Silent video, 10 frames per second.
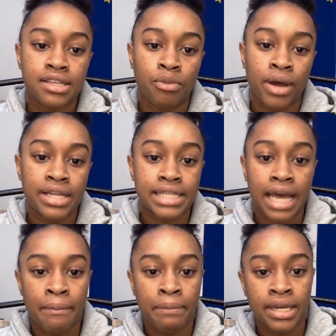what has
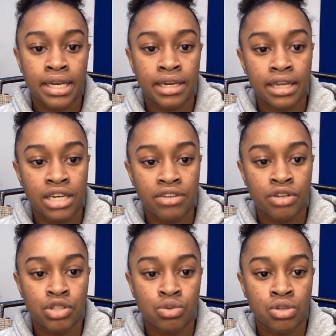happened in an
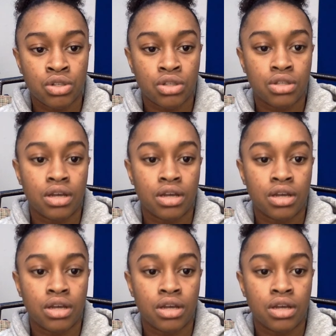individual